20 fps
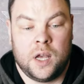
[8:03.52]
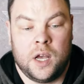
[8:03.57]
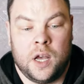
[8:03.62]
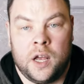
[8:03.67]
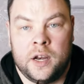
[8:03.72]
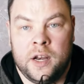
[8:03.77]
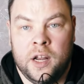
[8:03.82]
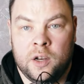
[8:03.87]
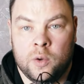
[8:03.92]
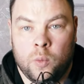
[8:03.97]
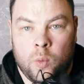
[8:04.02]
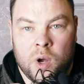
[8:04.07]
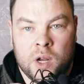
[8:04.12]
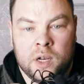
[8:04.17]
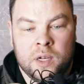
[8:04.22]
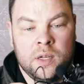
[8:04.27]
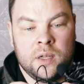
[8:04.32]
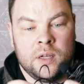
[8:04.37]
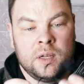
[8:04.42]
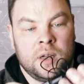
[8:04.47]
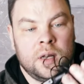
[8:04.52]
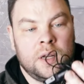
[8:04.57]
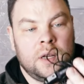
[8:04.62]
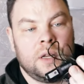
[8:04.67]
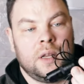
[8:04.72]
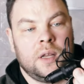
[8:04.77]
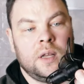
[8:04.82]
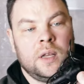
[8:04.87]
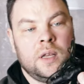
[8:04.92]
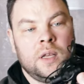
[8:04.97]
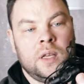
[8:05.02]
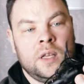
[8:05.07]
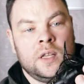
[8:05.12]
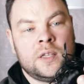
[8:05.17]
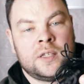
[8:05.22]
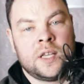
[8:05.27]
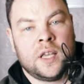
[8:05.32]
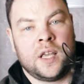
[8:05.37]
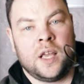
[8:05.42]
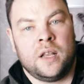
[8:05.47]
Another one,
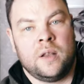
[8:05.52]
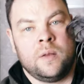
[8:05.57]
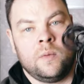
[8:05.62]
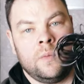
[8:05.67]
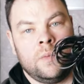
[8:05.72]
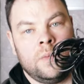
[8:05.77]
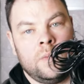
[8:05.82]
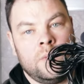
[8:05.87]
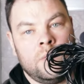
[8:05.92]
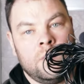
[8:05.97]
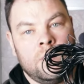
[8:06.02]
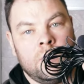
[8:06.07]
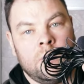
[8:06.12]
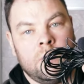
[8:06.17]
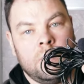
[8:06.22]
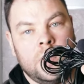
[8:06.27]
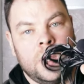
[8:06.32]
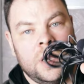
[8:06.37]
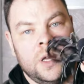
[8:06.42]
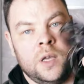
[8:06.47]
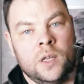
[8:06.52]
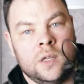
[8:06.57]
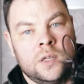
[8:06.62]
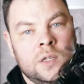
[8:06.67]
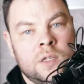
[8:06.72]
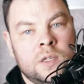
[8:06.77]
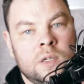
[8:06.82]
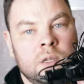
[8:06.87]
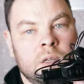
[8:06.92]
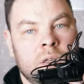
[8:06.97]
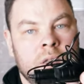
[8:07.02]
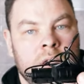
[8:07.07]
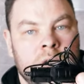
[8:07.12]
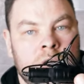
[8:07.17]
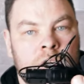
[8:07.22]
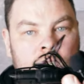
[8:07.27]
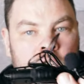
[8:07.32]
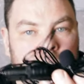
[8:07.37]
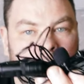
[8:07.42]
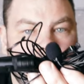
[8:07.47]
it's a
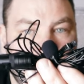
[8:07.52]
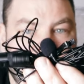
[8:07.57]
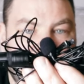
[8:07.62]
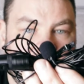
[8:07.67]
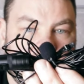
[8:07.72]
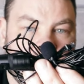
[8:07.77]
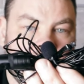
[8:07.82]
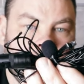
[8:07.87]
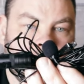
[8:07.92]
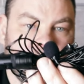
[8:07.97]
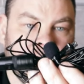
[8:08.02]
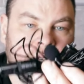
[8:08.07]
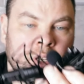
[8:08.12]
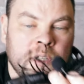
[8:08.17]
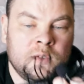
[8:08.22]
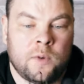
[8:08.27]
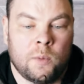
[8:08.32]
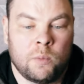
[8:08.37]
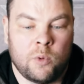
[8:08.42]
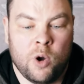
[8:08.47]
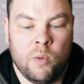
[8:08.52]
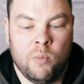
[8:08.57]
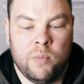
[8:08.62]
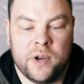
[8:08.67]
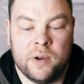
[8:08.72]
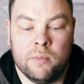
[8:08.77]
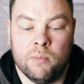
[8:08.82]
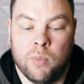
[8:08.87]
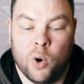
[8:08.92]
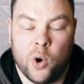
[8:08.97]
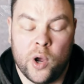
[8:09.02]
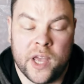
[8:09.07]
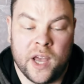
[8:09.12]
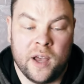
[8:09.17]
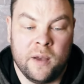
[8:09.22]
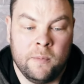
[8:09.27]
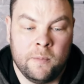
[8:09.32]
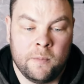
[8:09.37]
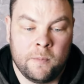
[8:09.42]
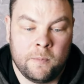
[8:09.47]
cheap microphone, it's from company
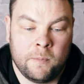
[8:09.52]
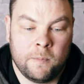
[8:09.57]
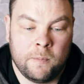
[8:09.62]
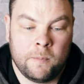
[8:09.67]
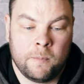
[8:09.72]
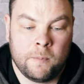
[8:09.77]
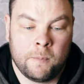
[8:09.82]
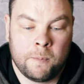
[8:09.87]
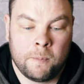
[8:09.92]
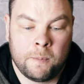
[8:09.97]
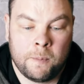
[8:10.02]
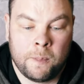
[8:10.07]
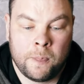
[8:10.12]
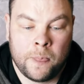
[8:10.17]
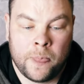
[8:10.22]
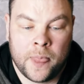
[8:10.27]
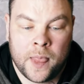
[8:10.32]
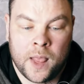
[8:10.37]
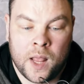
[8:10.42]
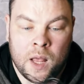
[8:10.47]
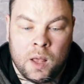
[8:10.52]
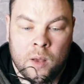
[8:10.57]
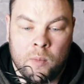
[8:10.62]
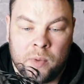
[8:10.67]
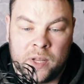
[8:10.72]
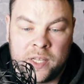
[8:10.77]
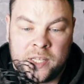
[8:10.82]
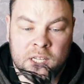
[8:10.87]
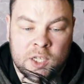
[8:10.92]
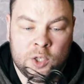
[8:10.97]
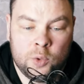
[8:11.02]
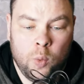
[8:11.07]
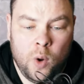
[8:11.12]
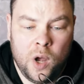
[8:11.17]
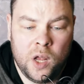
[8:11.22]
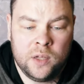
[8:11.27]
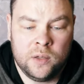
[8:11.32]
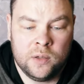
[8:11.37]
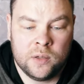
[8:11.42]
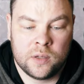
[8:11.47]
Boya, but this
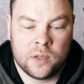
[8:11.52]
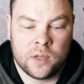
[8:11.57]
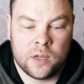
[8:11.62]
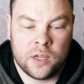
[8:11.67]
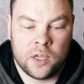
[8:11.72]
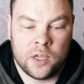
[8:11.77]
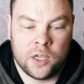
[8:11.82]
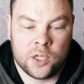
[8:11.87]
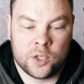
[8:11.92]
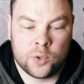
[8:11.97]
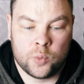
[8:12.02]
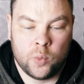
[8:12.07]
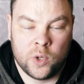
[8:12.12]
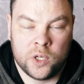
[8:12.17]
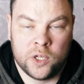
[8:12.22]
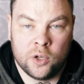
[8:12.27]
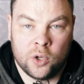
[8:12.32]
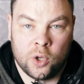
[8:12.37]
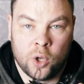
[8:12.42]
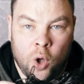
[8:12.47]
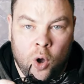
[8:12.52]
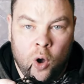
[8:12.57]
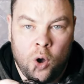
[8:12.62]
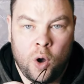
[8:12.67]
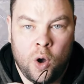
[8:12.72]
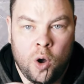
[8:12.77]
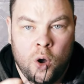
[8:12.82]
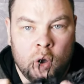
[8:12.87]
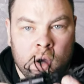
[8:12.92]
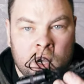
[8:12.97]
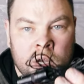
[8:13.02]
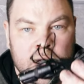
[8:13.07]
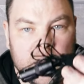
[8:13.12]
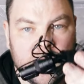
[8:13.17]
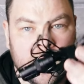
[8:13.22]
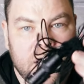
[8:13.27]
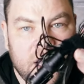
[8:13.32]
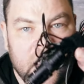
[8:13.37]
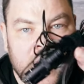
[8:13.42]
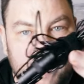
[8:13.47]
one, it's with the long
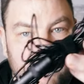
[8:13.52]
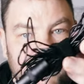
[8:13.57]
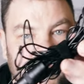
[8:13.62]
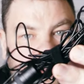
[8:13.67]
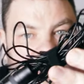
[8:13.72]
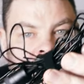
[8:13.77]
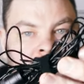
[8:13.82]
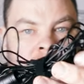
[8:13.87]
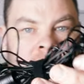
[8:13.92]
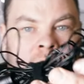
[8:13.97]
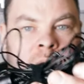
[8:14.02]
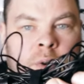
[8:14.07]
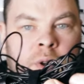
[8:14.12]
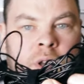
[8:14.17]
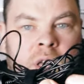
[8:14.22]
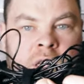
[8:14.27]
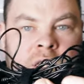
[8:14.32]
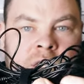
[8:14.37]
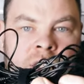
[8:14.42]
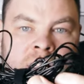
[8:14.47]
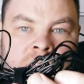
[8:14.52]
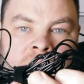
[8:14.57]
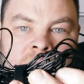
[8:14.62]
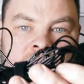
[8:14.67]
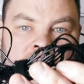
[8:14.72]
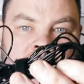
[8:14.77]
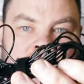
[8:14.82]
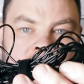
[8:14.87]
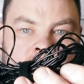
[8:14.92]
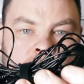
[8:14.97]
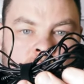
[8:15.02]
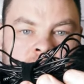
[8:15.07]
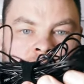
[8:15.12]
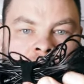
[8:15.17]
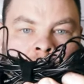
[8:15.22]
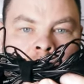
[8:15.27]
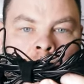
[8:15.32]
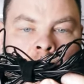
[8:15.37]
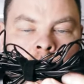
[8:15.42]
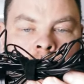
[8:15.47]
cable. How you can see is with
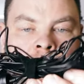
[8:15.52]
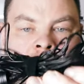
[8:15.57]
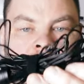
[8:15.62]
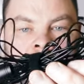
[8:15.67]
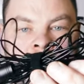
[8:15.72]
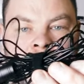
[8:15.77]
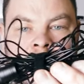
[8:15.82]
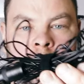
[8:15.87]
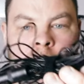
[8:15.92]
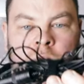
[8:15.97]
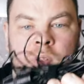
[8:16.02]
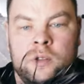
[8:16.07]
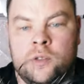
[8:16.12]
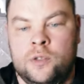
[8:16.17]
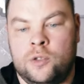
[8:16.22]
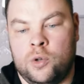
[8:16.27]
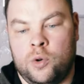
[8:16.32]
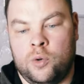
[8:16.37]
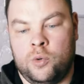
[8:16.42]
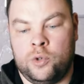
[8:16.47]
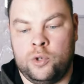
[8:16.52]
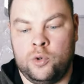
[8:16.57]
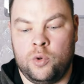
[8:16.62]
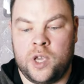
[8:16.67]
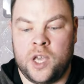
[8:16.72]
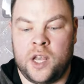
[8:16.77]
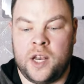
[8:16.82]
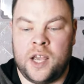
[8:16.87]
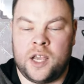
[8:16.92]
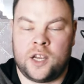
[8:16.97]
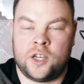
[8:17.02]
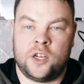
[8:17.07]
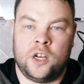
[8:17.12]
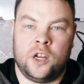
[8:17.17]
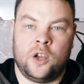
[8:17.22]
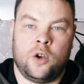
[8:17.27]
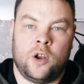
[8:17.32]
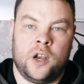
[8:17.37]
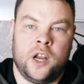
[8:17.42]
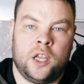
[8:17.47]
the long cable, so you can
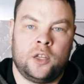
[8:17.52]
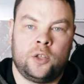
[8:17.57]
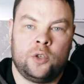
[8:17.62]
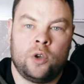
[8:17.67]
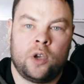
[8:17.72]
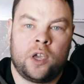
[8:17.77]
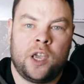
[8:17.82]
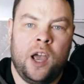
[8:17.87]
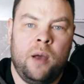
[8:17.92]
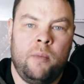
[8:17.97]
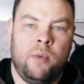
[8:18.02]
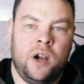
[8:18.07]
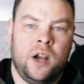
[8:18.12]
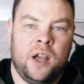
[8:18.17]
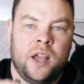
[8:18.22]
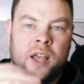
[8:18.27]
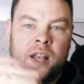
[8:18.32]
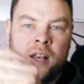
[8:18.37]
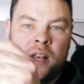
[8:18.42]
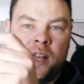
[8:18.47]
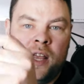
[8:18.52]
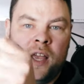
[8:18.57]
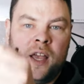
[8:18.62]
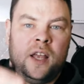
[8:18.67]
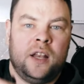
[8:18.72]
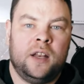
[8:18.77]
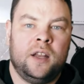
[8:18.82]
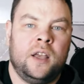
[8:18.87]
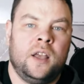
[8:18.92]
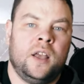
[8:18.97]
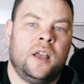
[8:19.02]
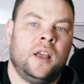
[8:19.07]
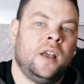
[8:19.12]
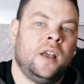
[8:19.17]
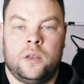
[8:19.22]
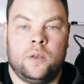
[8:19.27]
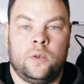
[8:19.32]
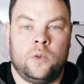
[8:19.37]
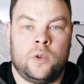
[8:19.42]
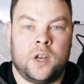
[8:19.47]
actually connect to your camera, and then
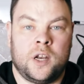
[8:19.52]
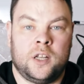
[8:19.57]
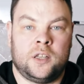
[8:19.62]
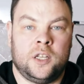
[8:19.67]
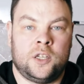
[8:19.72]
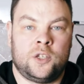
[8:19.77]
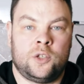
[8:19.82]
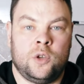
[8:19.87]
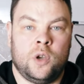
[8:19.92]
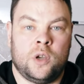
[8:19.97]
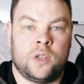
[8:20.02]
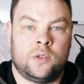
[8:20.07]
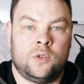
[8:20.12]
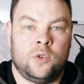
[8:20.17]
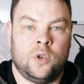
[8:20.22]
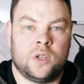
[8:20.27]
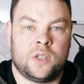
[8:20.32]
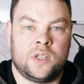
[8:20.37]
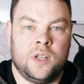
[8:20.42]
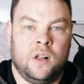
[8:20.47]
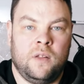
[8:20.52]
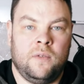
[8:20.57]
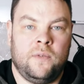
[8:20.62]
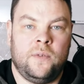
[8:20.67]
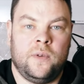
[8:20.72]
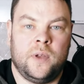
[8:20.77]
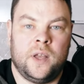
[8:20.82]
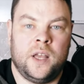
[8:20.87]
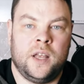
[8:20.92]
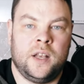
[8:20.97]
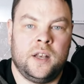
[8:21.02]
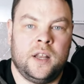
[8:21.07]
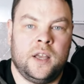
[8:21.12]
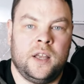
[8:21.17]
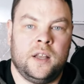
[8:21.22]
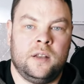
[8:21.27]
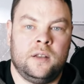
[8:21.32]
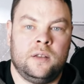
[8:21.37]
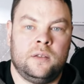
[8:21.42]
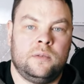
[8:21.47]
you can attach to yourself, and
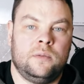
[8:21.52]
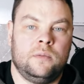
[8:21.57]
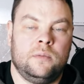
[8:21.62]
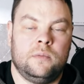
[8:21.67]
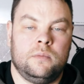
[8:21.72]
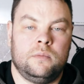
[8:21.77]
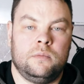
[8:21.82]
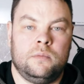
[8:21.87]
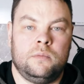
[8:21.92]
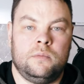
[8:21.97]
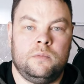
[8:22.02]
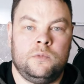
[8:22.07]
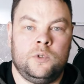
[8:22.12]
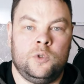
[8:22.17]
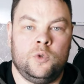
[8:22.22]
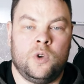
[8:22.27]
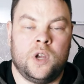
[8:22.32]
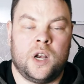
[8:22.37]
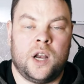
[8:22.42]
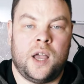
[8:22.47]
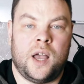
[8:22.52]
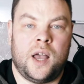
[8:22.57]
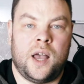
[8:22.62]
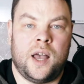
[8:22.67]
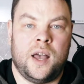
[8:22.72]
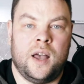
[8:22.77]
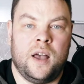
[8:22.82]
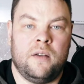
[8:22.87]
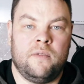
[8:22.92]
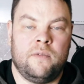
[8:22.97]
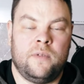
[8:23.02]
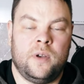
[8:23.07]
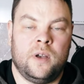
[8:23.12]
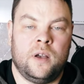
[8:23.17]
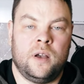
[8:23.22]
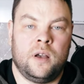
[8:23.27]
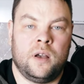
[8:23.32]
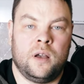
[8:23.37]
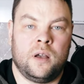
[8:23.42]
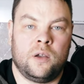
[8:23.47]
then you're gonna have
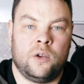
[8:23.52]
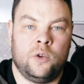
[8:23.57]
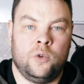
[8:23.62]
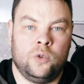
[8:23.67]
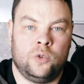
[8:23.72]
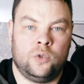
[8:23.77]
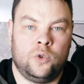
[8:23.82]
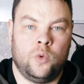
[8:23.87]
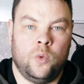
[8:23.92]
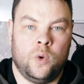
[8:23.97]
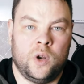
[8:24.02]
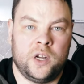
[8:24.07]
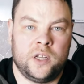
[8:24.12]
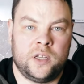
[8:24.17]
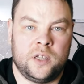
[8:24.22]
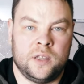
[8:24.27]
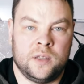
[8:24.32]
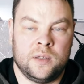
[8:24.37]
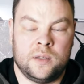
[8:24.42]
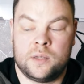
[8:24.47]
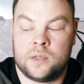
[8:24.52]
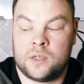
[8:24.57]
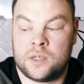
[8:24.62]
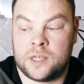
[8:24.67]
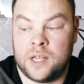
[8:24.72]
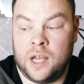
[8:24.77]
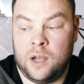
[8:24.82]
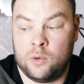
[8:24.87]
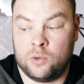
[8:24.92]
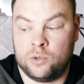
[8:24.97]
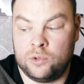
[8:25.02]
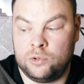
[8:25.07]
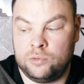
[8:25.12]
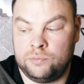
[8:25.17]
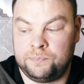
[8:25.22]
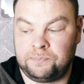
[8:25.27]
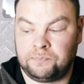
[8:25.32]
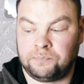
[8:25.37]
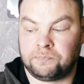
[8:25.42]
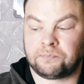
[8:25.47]
a good quality sound.
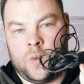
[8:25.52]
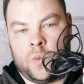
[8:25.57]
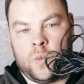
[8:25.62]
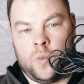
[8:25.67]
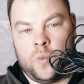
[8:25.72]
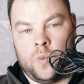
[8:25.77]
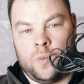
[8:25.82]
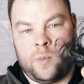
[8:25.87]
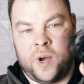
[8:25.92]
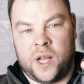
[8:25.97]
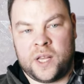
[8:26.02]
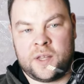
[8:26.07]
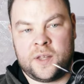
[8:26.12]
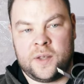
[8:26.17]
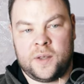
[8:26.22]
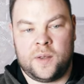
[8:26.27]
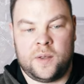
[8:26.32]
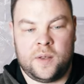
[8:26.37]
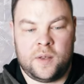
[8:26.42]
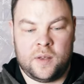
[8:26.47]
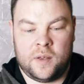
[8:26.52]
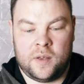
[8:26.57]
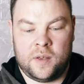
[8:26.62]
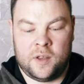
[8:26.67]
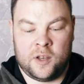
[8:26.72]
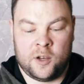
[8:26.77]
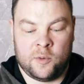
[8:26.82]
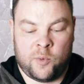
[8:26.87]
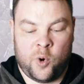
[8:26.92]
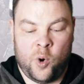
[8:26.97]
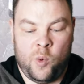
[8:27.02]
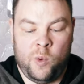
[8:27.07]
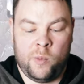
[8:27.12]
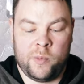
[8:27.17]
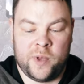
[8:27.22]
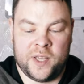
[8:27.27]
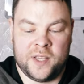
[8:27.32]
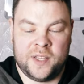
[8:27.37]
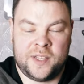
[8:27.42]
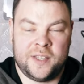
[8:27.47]
But the
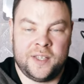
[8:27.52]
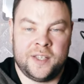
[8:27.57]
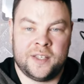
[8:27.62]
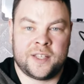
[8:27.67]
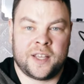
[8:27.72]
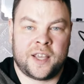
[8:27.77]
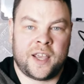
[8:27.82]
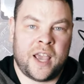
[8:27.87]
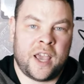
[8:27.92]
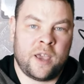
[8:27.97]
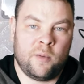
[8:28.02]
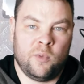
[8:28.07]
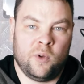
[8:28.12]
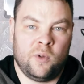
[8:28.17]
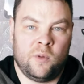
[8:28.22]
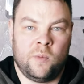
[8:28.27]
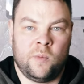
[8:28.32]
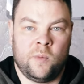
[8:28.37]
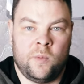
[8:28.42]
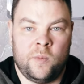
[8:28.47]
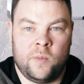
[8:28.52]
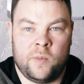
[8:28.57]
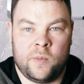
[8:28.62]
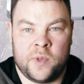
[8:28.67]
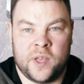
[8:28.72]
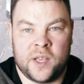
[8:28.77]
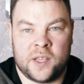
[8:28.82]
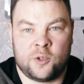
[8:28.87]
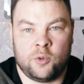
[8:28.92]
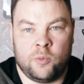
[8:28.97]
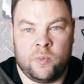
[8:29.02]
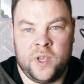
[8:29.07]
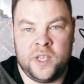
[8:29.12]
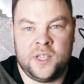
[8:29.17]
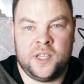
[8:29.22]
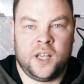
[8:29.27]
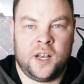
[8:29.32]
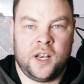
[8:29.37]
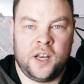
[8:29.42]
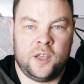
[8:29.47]
problem is the cable. Yeah, so
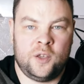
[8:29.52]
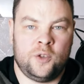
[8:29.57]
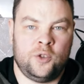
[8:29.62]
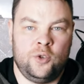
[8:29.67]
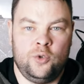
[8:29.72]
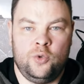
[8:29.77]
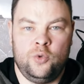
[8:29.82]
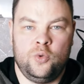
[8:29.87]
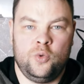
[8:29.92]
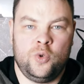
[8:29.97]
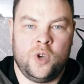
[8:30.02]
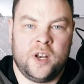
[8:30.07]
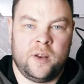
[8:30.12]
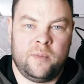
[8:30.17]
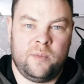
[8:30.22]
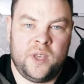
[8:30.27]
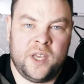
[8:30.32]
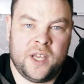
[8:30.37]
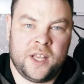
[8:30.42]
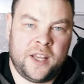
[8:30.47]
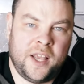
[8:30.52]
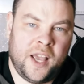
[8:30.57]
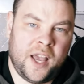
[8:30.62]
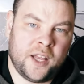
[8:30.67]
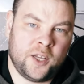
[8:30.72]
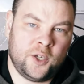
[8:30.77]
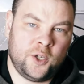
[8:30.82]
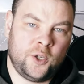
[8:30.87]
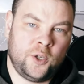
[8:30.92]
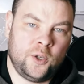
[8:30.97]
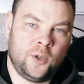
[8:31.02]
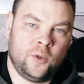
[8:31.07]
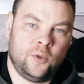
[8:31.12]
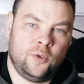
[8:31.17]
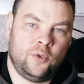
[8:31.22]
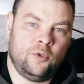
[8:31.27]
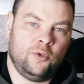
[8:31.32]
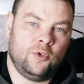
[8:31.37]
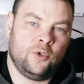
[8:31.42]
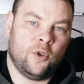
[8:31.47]
basically you're gonna be attached
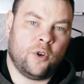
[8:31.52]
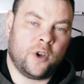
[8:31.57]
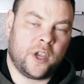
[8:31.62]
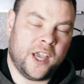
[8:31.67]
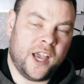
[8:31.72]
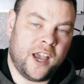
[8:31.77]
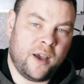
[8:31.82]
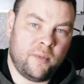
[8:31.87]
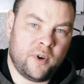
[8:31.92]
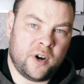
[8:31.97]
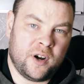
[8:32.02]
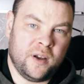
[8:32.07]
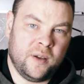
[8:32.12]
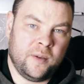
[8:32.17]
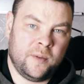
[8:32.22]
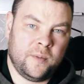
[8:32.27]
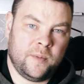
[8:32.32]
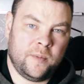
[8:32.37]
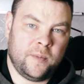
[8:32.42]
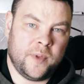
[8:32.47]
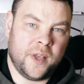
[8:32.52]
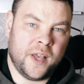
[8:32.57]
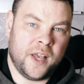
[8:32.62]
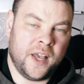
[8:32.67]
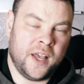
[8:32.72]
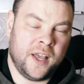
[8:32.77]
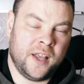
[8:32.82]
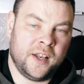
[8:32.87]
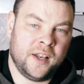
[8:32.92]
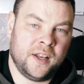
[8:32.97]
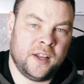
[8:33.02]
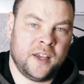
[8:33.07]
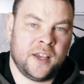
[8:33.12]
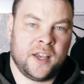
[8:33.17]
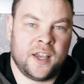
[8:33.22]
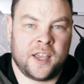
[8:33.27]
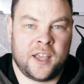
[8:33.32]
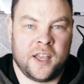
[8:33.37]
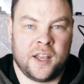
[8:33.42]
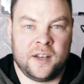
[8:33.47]
to your camera, and
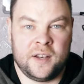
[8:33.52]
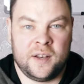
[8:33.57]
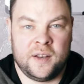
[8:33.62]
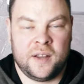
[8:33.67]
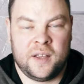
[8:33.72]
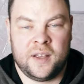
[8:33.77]
again,